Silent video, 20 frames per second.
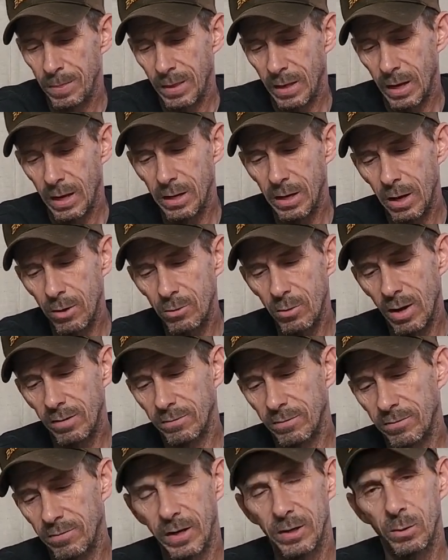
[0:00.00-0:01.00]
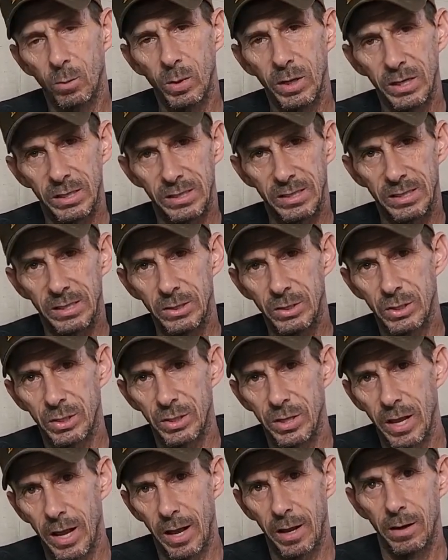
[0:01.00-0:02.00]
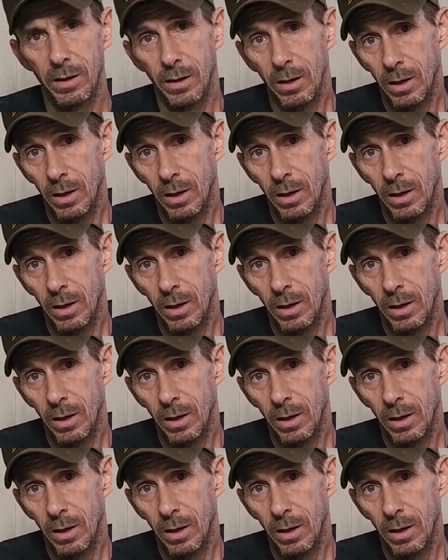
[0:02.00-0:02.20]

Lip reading: and now you have to find a way to cinch that.